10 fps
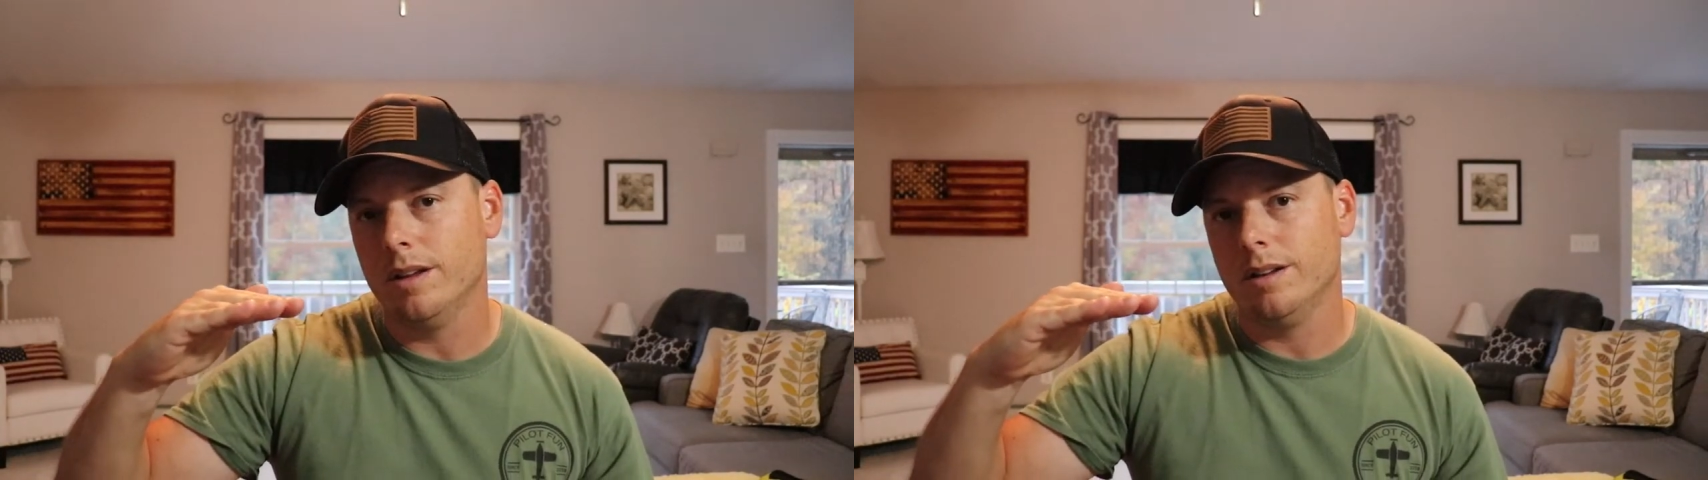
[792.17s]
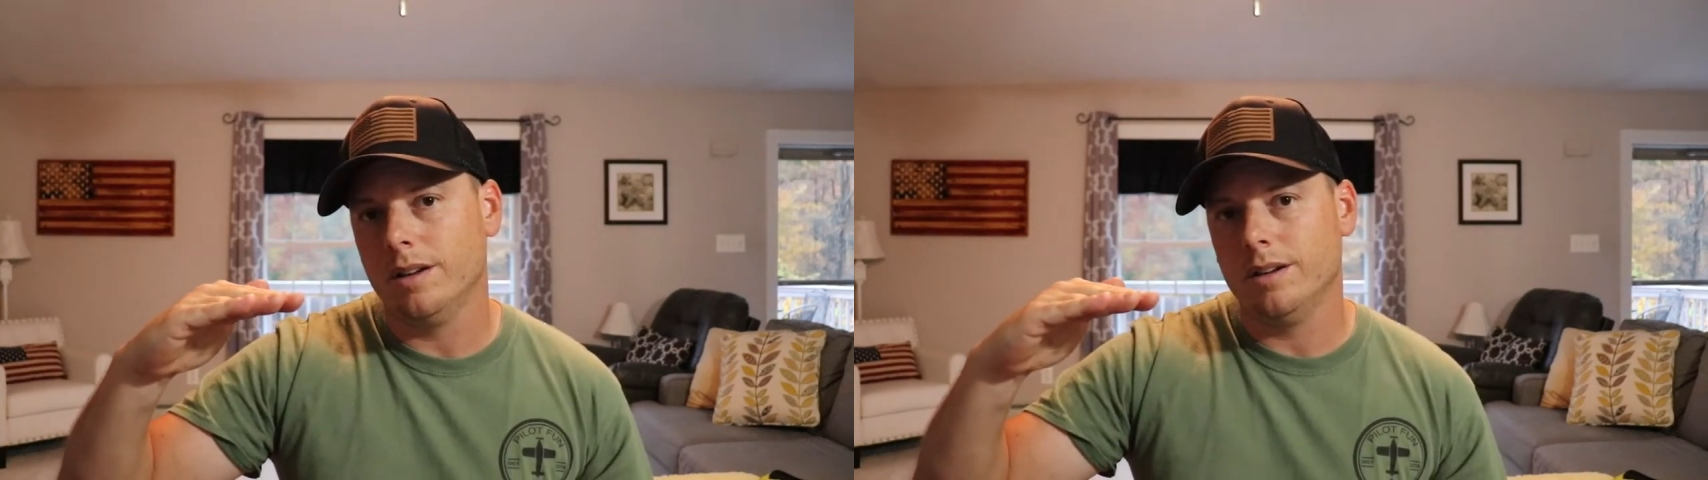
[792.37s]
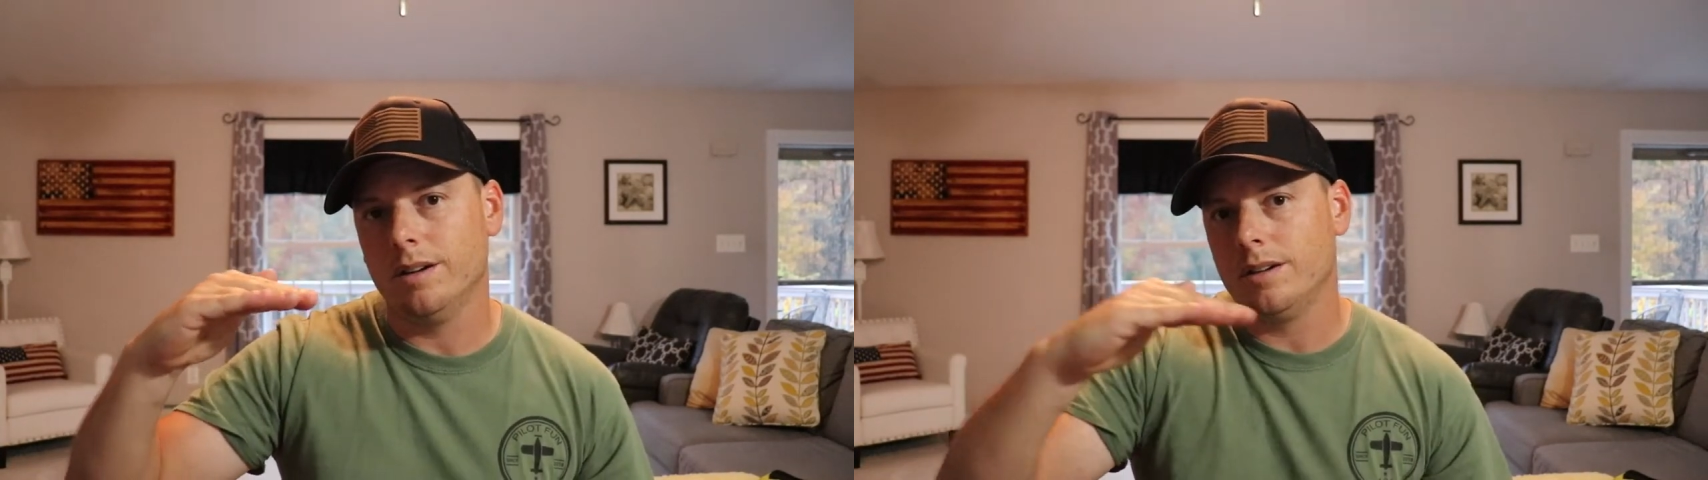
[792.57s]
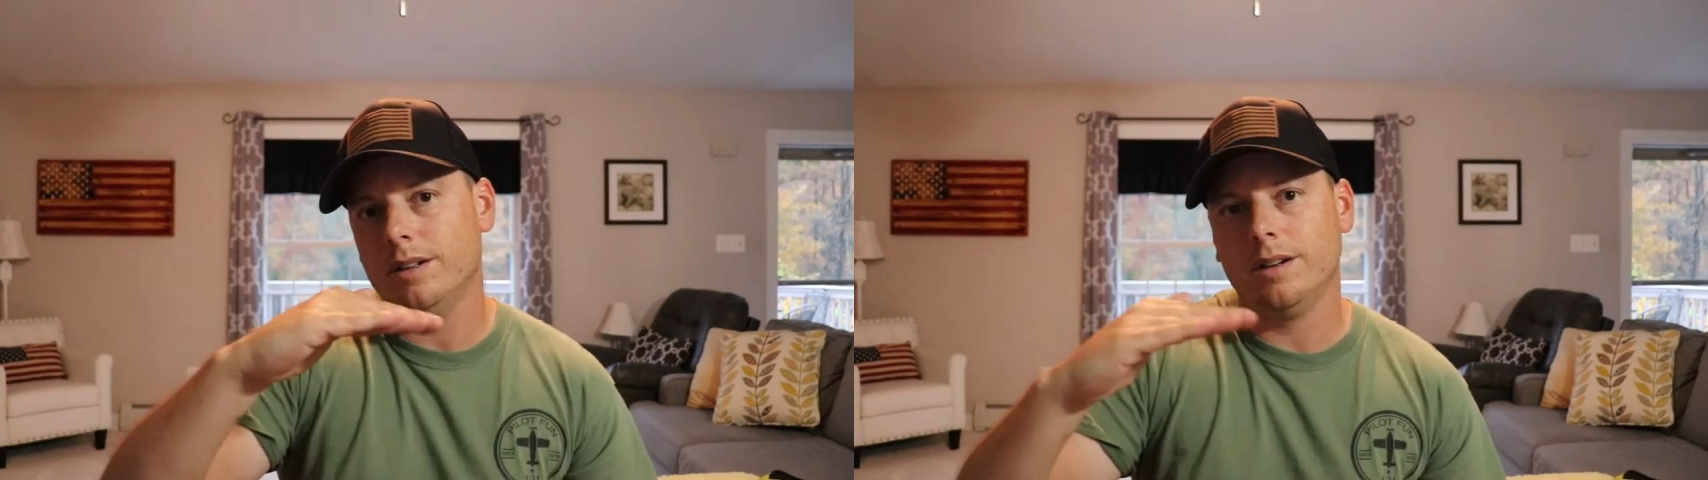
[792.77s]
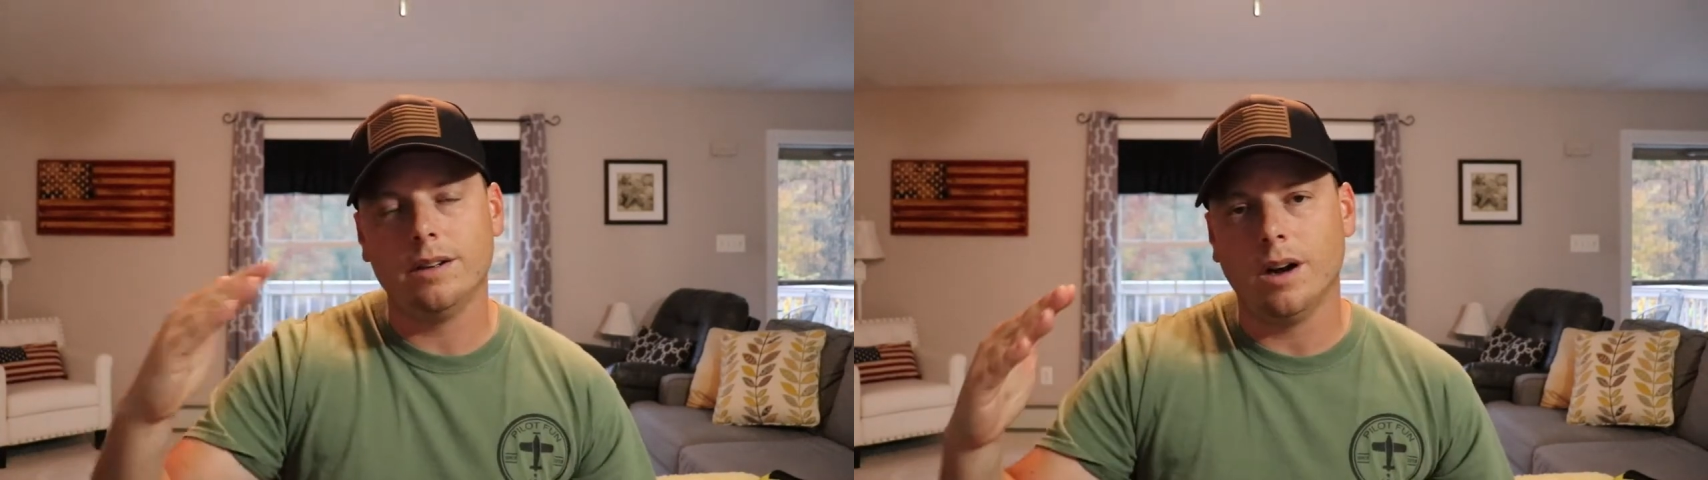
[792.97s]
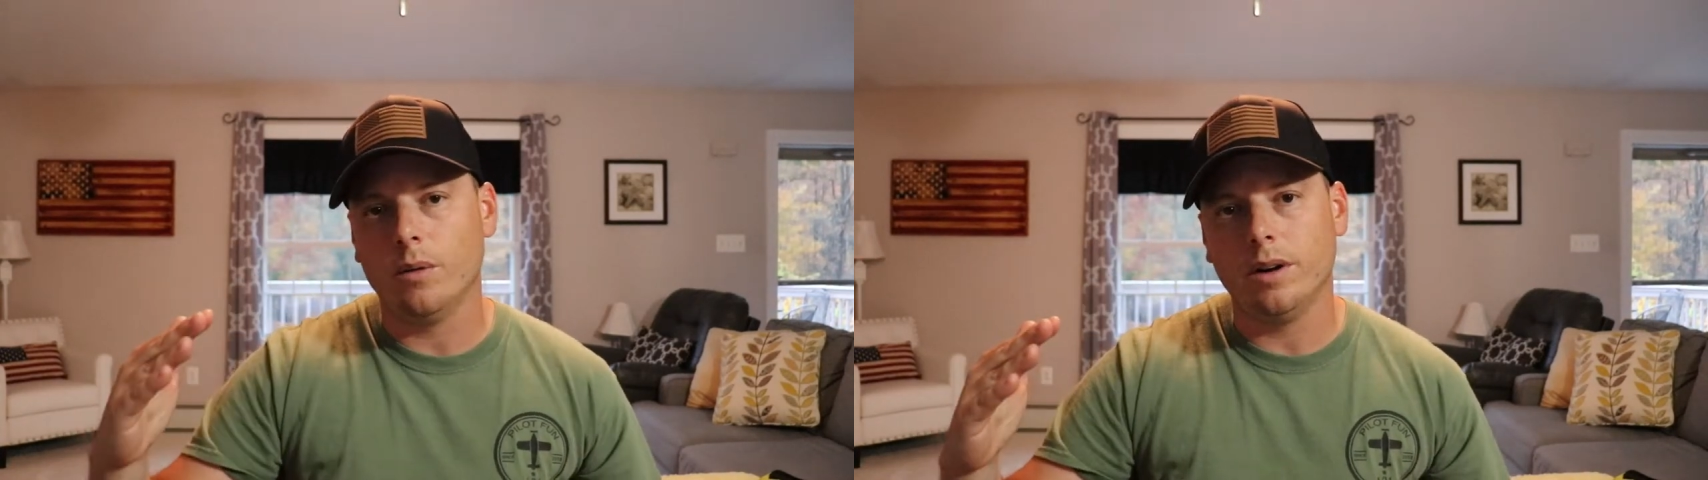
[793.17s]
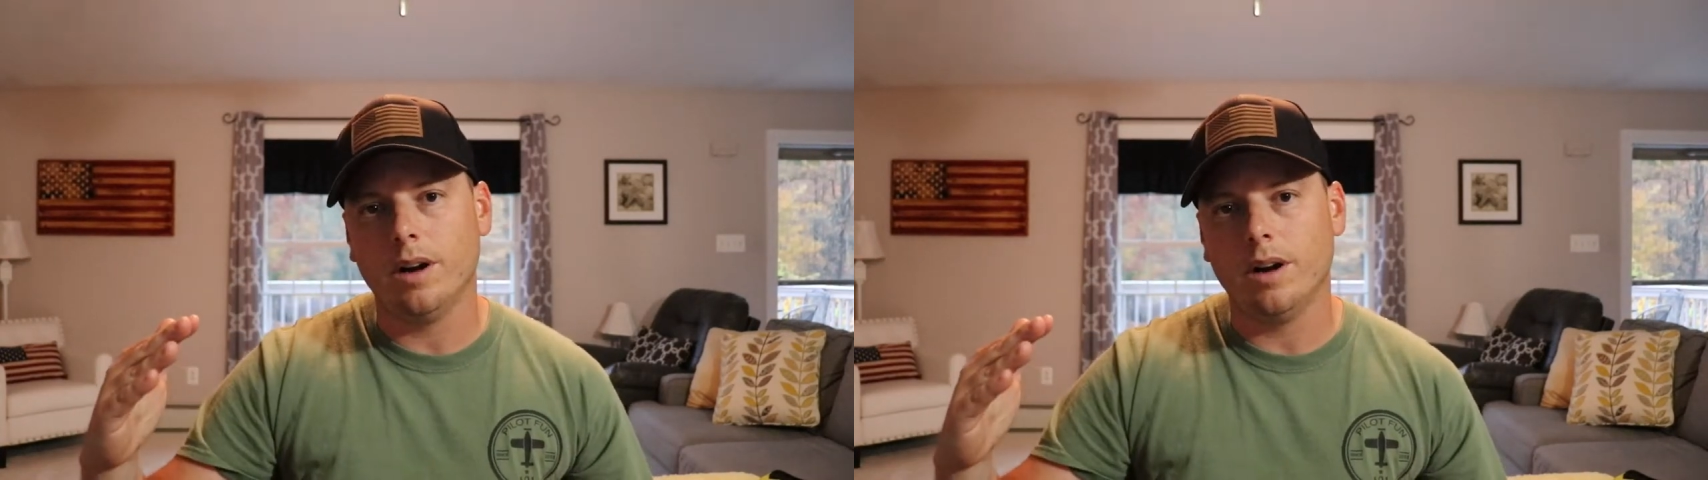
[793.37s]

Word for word: you, you're, you're, you know,